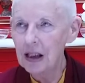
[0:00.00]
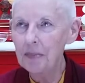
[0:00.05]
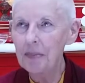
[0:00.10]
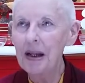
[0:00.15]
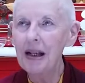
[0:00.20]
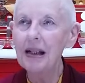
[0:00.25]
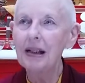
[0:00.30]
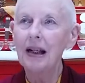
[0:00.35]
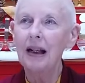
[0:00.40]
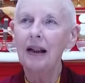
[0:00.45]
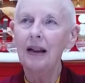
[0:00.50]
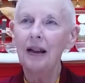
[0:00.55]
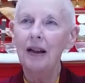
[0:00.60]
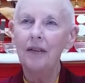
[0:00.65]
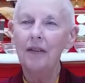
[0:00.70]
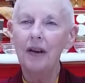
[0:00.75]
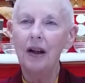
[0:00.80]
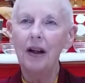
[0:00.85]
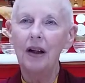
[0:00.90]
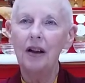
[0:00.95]

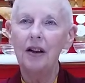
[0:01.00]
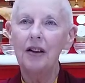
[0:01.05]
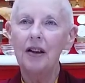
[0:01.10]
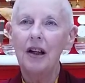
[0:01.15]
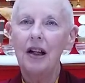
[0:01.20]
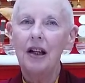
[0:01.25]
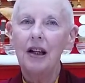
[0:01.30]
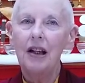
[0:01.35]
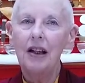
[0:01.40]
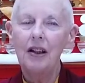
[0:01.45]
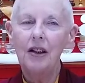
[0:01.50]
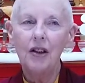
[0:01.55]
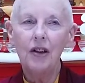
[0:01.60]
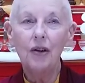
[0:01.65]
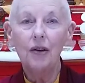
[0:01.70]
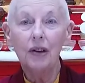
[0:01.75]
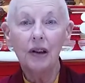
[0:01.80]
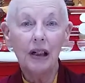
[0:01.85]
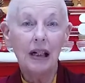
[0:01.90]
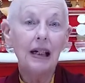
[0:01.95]
speaking,
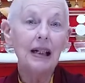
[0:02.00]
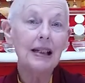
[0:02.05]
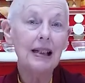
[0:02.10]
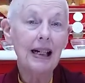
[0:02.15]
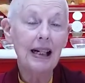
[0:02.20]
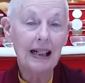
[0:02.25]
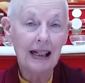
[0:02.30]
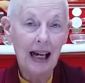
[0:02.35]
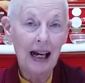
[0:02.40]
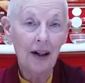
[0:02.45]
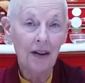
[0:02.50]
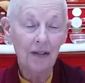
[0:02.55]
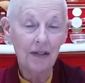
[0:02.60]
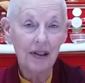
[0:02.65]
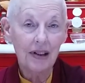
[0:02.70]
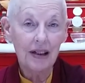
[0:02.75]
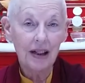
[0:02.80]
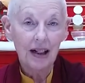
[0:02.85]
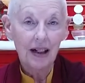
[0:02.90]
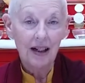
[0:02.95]
you could easily
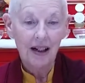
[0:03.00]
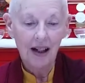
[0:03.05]
count